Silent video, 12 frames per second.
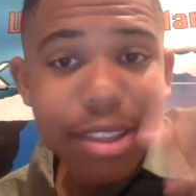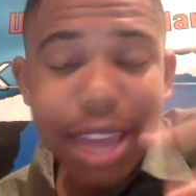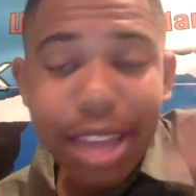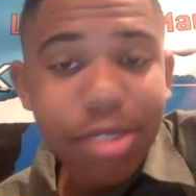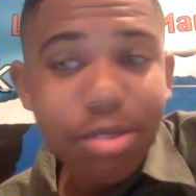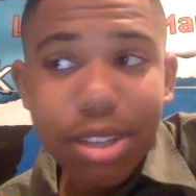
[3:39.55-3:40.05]
they
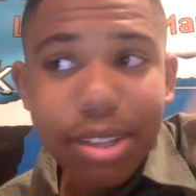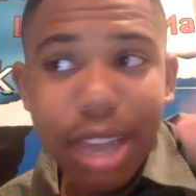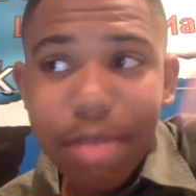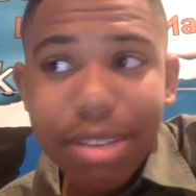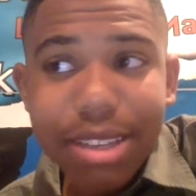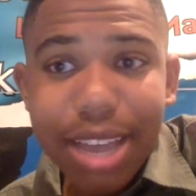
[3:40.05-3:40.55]
do the
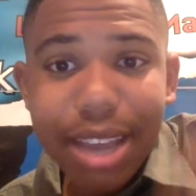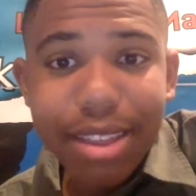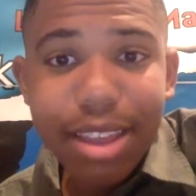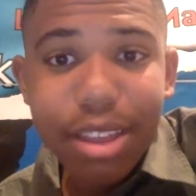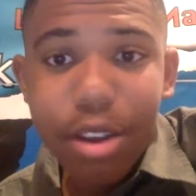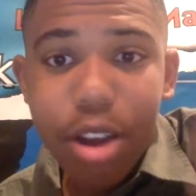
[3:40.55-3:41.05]
same exact
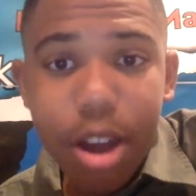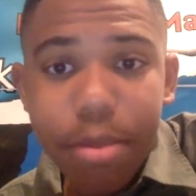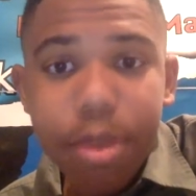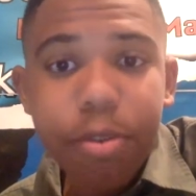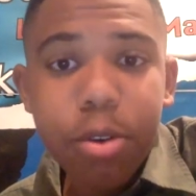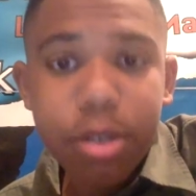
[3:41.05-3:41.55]
thing. They're
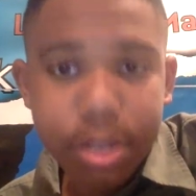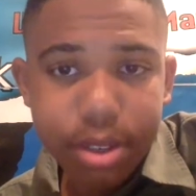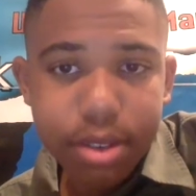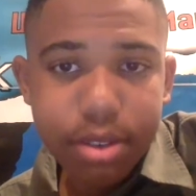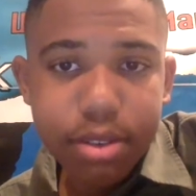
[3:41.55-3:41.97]
omnivores.